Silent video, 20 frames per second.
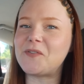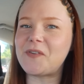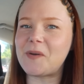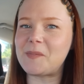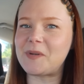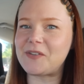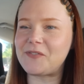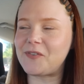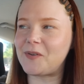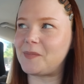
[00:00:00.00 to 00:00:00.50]
know if
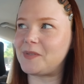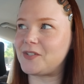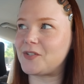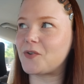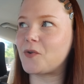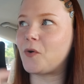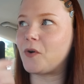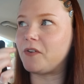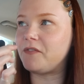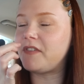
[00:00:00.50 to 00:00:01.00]
I'm gonna film a
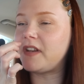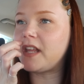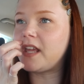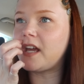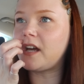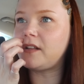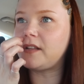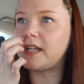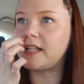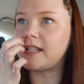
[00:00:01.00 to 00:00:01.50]
decor
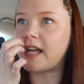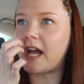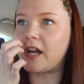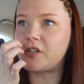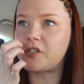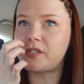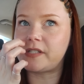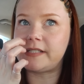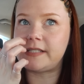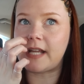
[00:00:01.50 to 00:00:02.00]
video, like
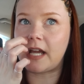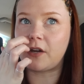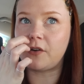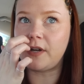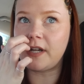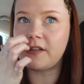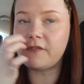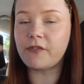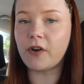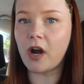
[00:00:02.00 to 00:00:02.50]
actually
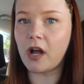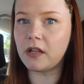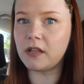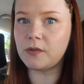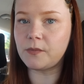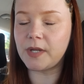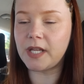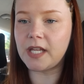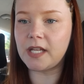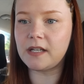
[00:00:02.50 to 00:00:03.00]
decorating for
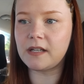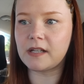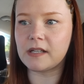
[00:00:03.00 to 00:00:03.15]
Halloween,